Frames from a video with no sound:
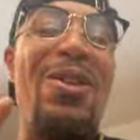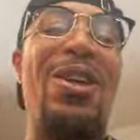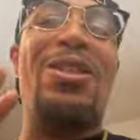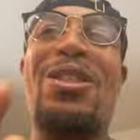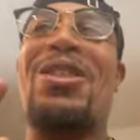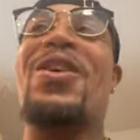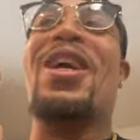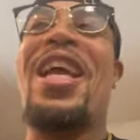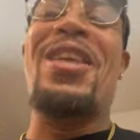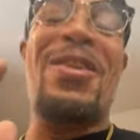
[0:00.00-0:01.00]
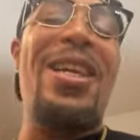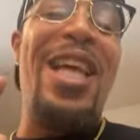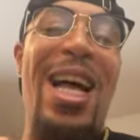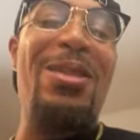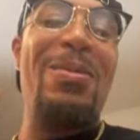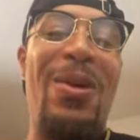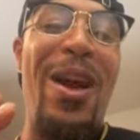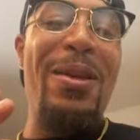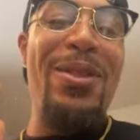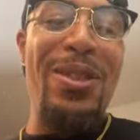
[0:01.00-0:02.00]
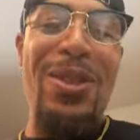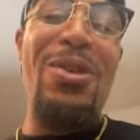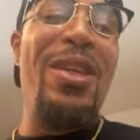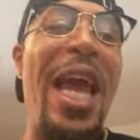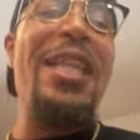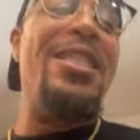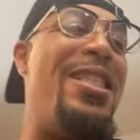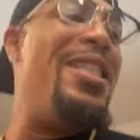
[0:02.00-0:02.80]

grocery store and you got some grapes, you can't.